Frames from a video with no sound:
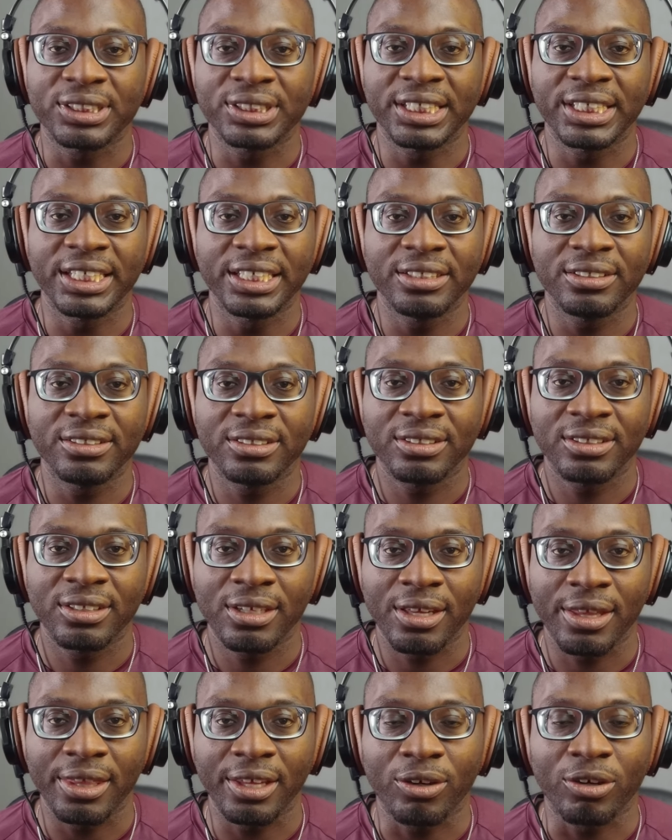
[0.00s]
saying
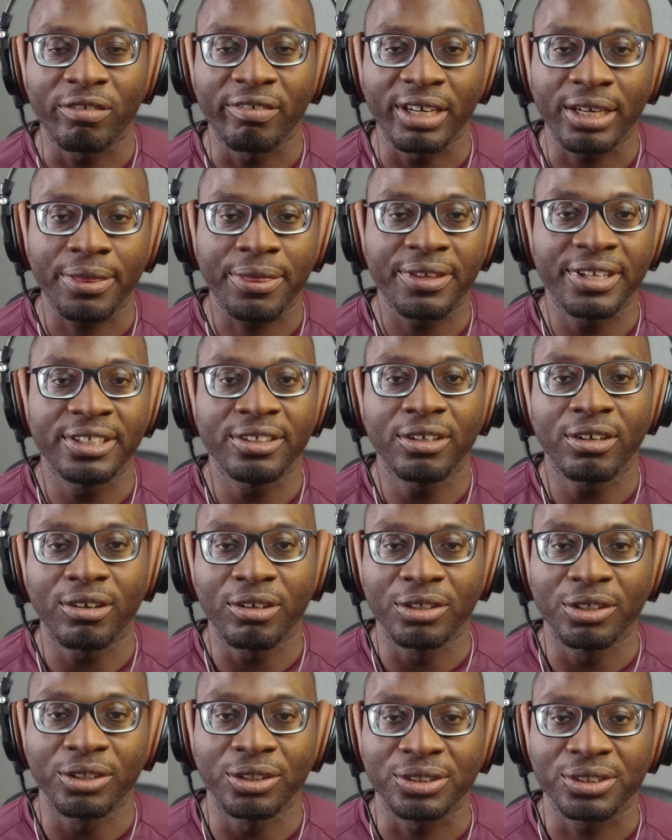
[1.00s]
the correct thing or
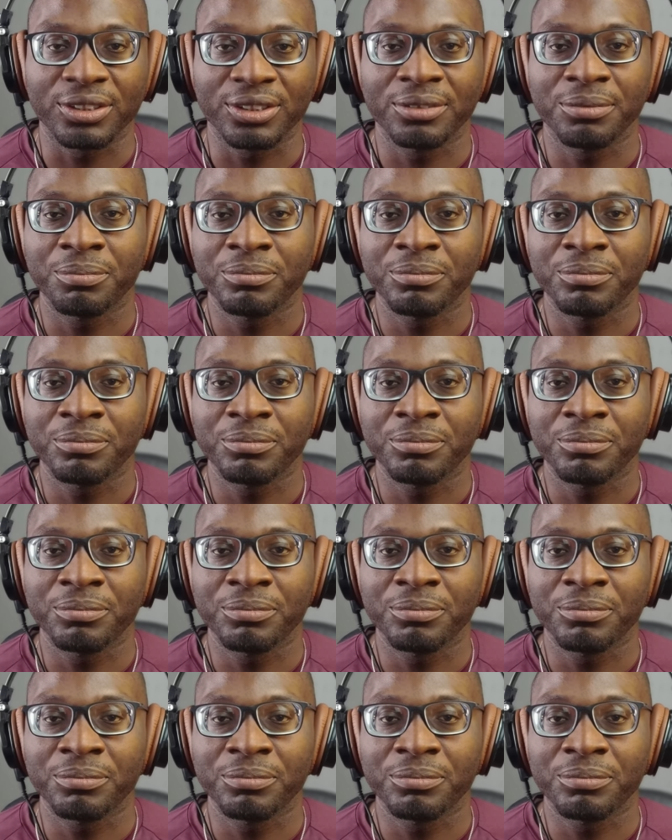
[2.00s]
not.